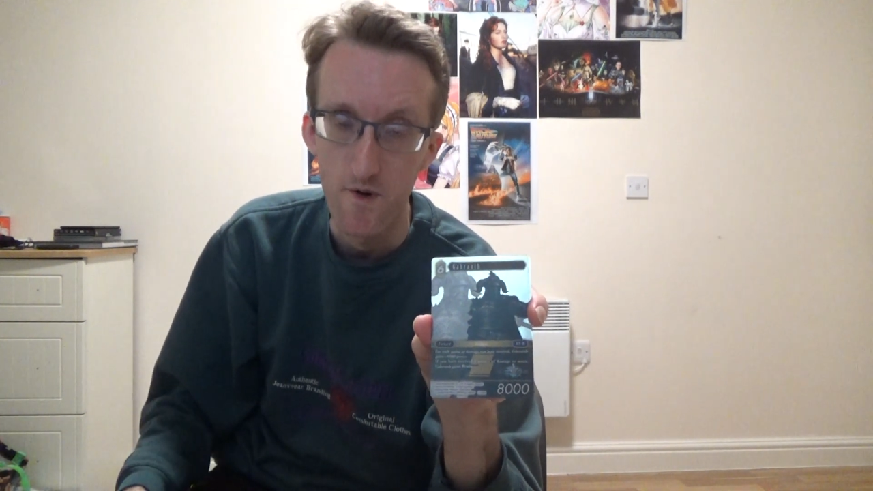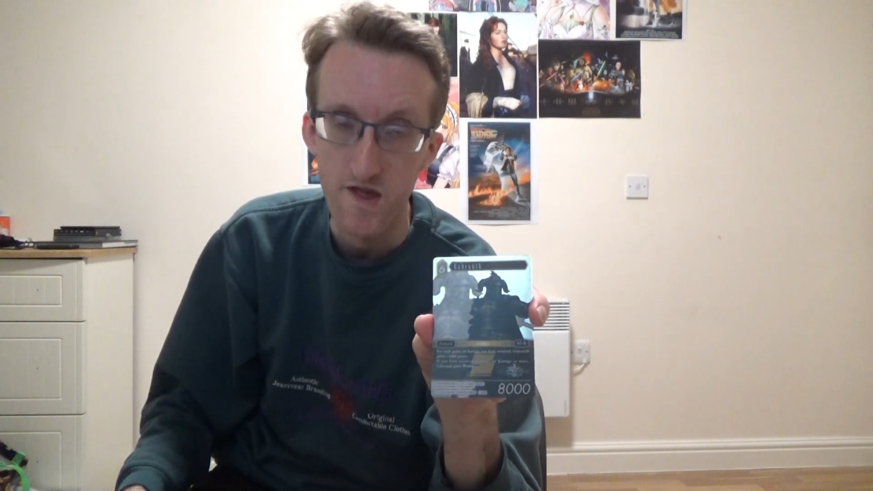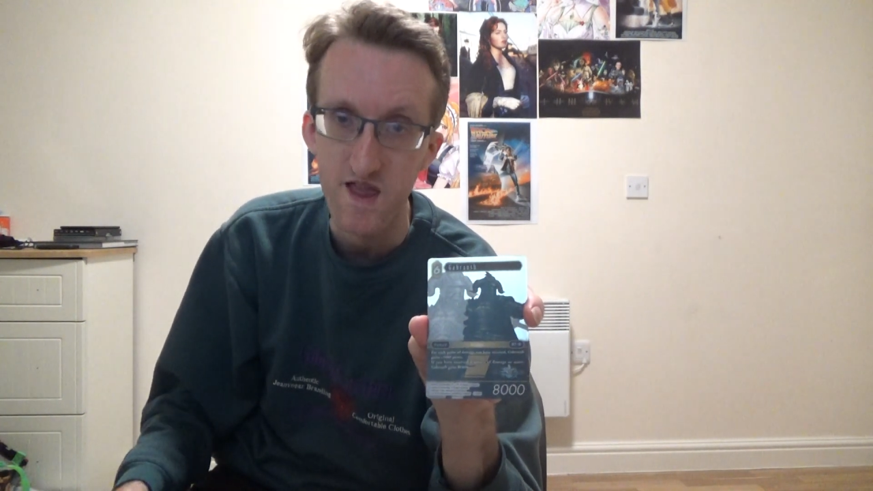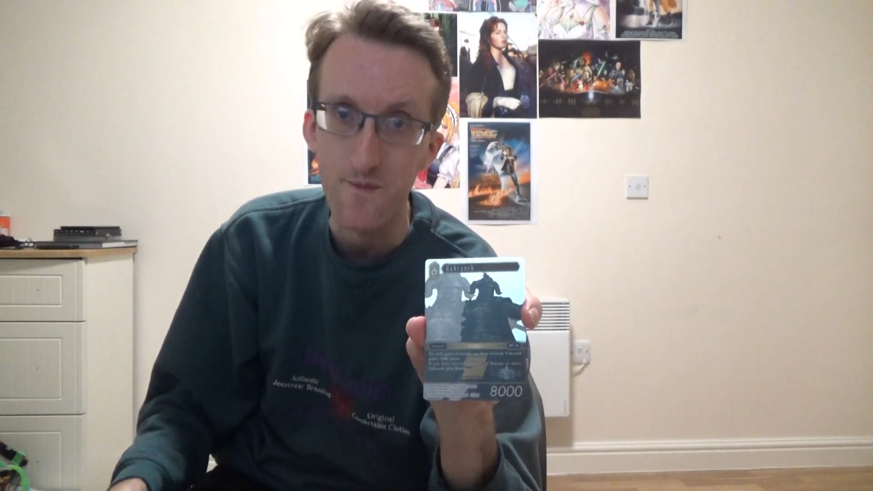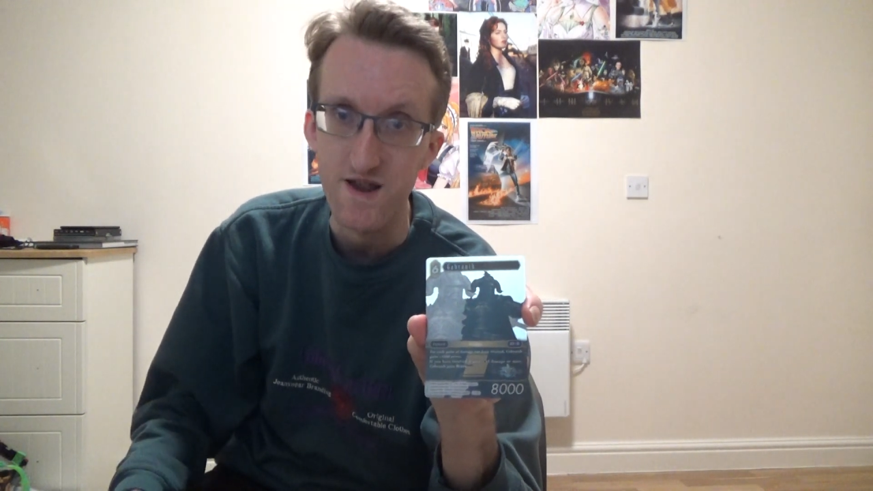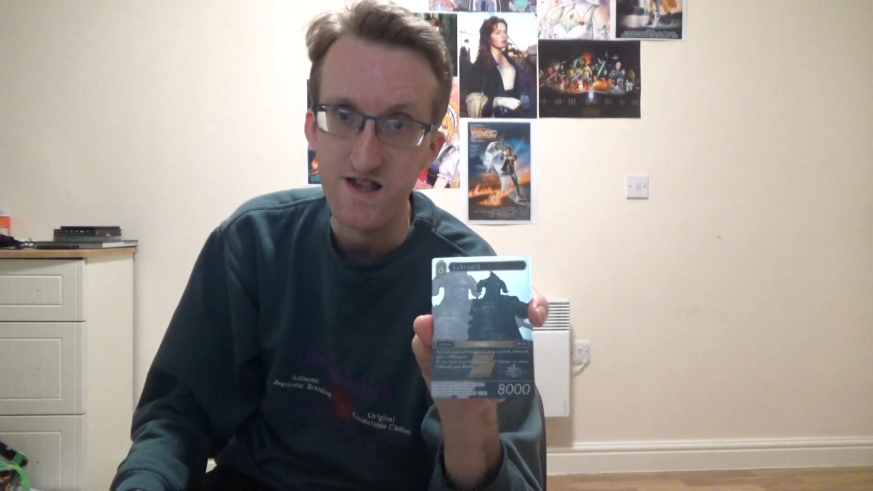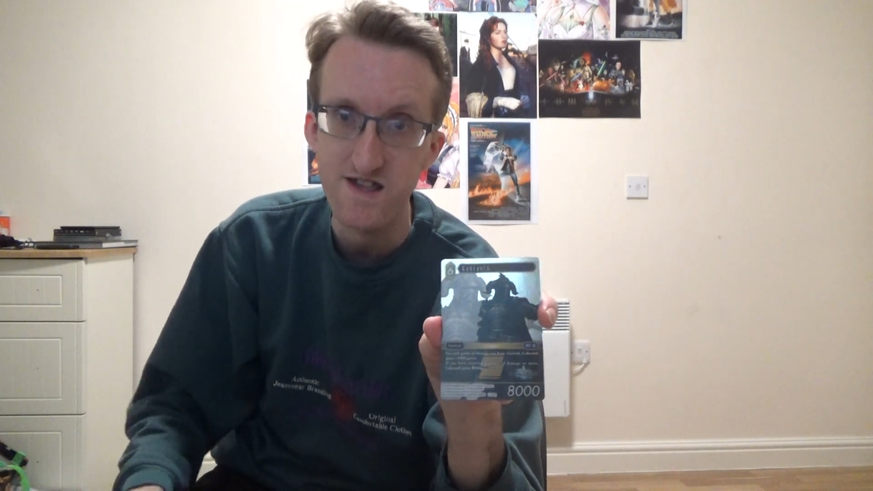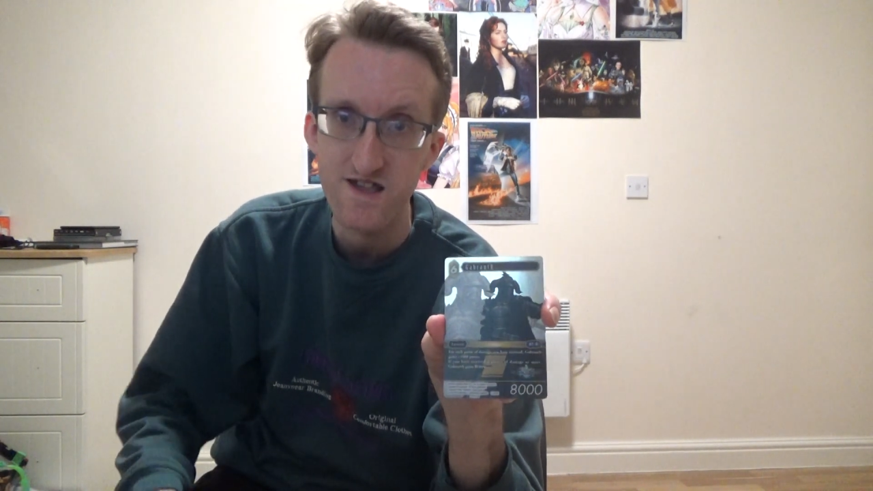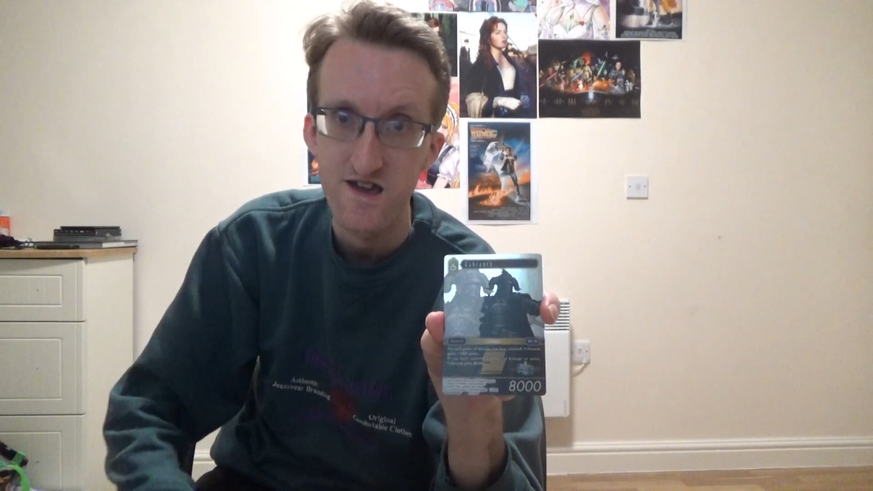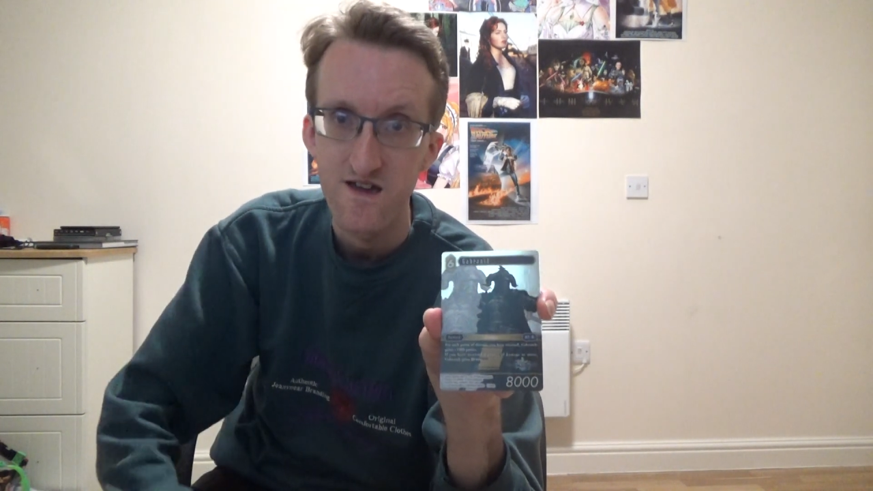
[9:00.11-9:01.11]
established,